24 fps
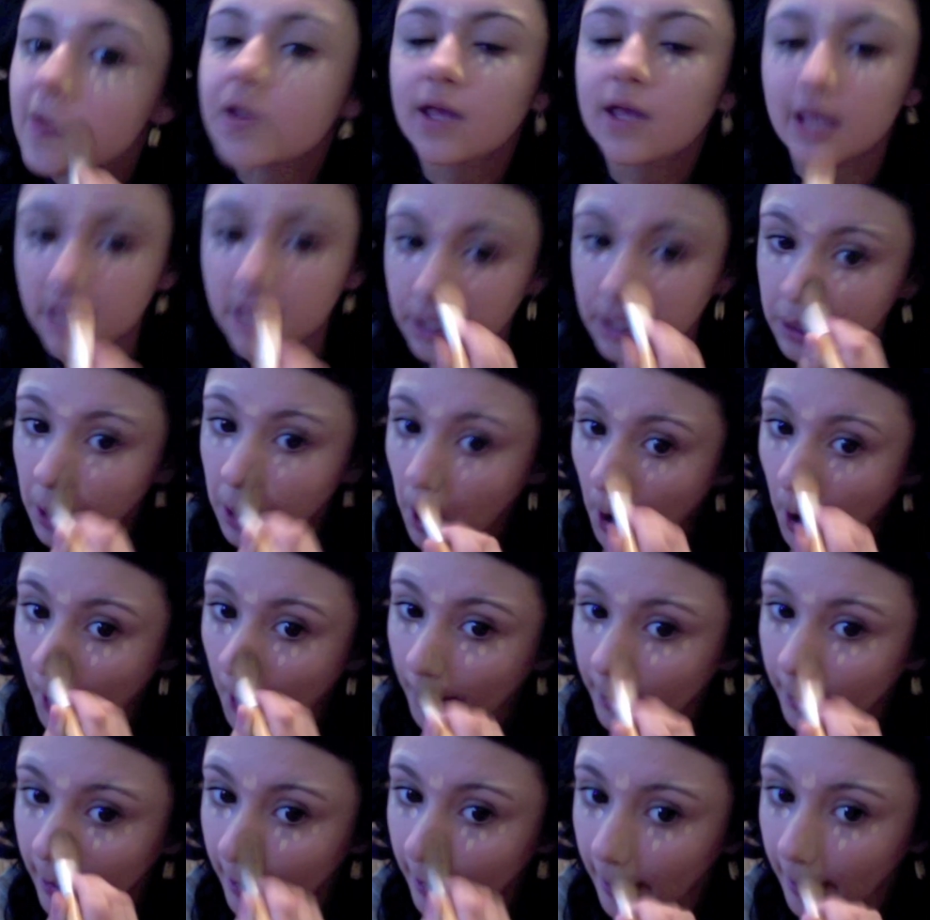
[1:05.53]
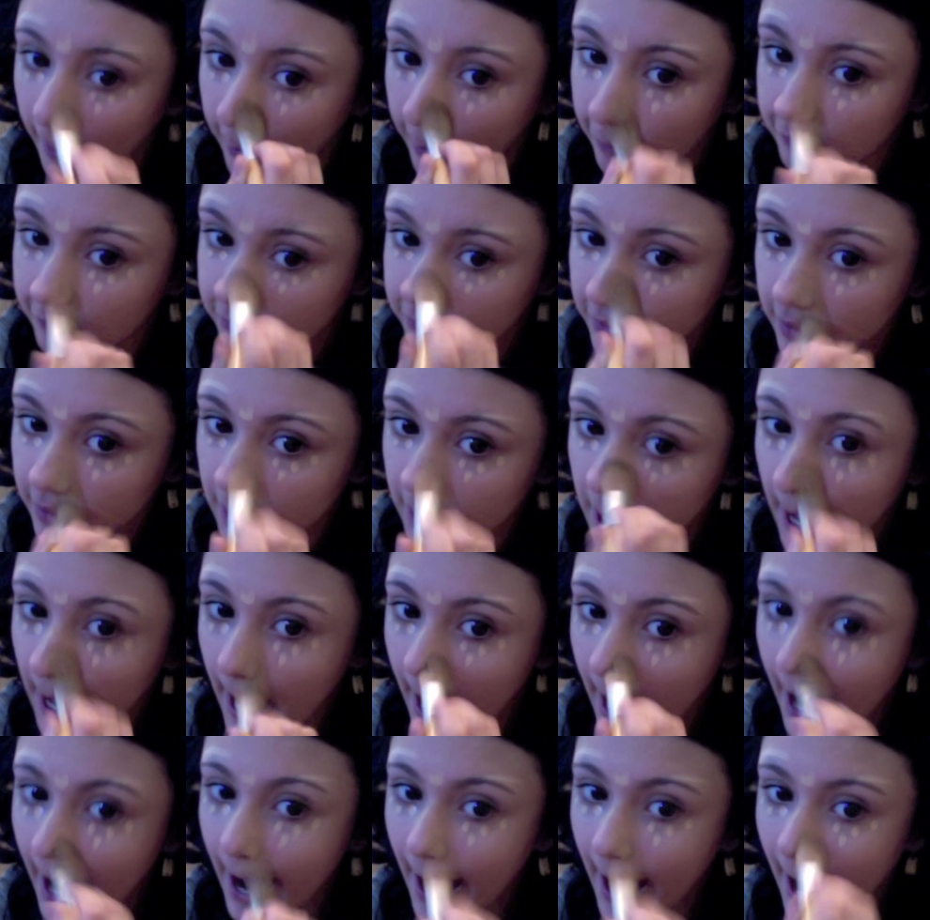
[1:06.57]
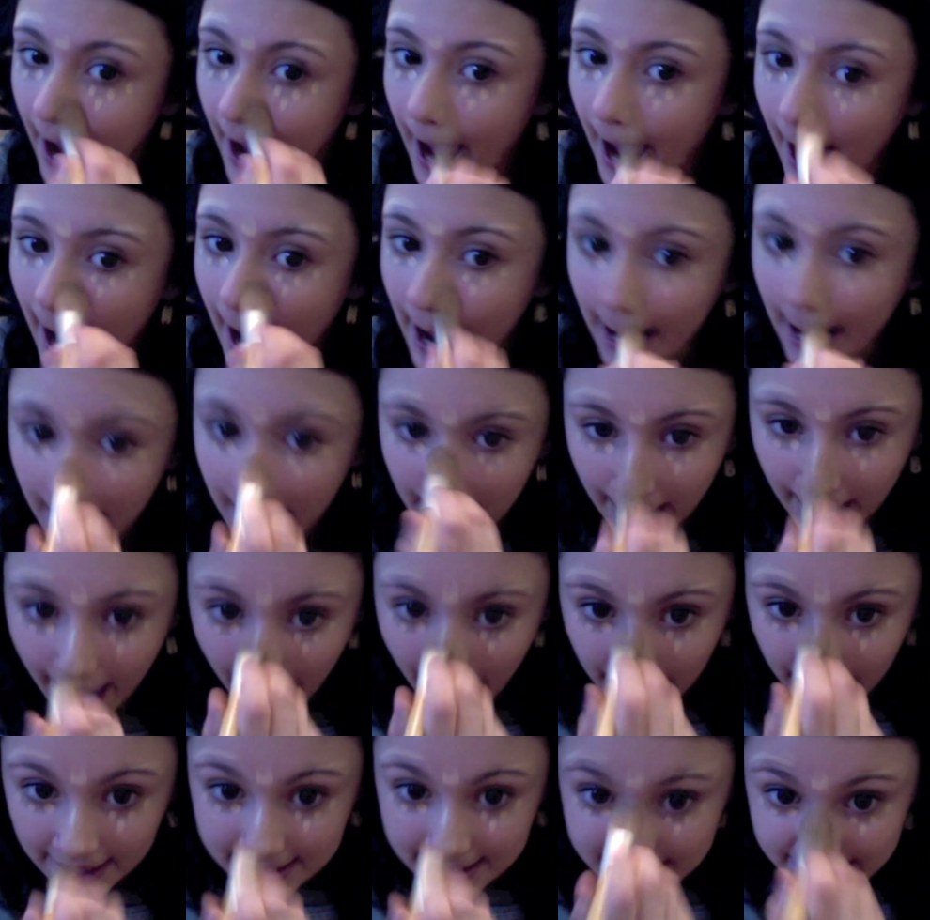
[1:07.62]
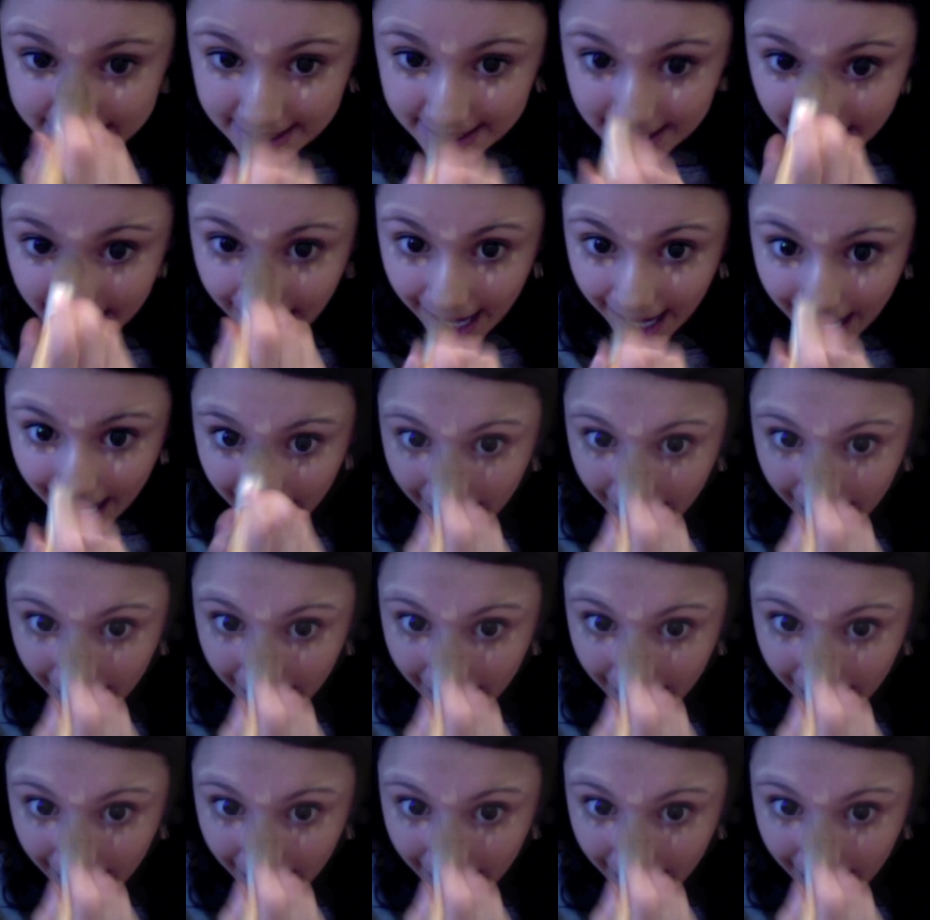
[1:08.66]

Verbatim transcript: in all of black concealer.